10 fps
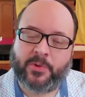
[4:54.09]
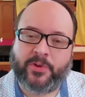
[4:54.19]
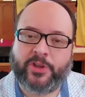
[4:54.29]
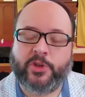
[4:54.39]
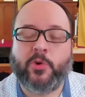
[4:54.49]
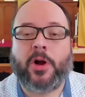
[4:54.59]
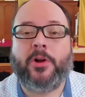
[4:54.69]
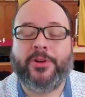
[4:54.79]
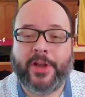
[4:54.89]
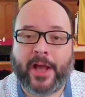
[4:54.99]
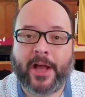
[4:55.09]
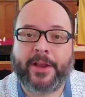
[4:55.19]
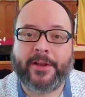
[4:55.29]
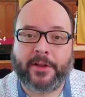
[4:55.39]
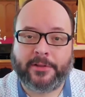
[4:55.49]
You are not
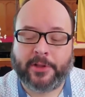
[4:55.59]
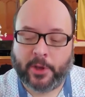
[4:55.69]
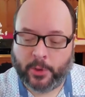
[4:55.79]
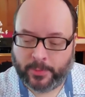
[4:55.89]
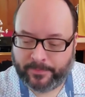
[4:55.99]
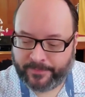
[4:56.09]
alone.